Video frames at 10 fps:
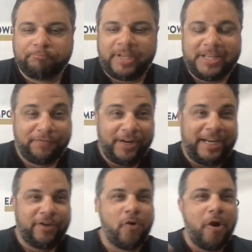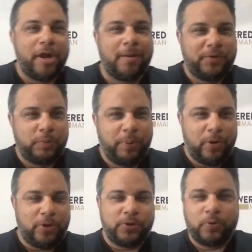It's funny, growing up
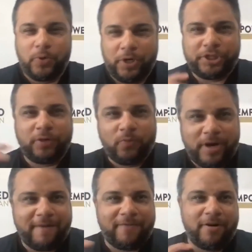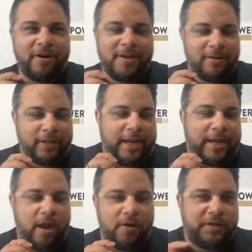spiritual, Christian, whatever, like
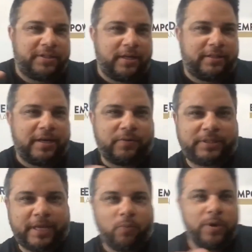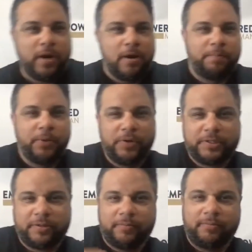I always thought that was like weird,
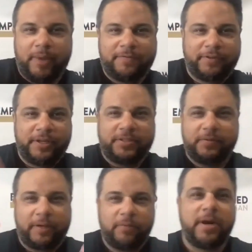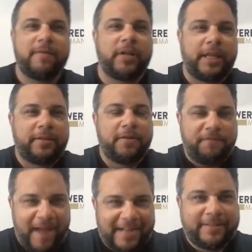Buddhism, mindfulness, like whatever. Like the
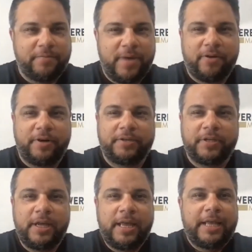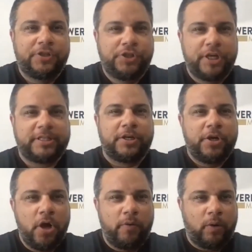fact of the matter is just
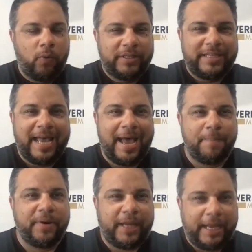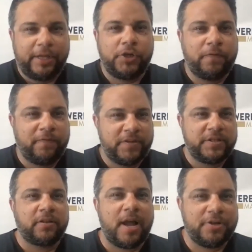knowing what's happening in you
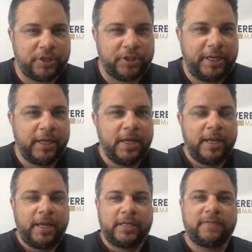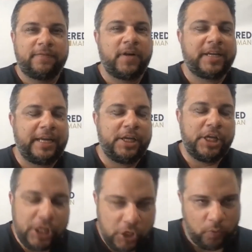physiologically is fucking
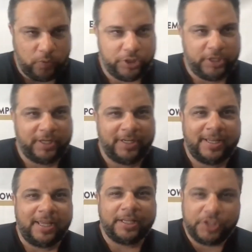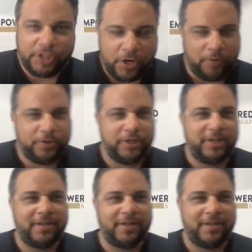huge. It's huge.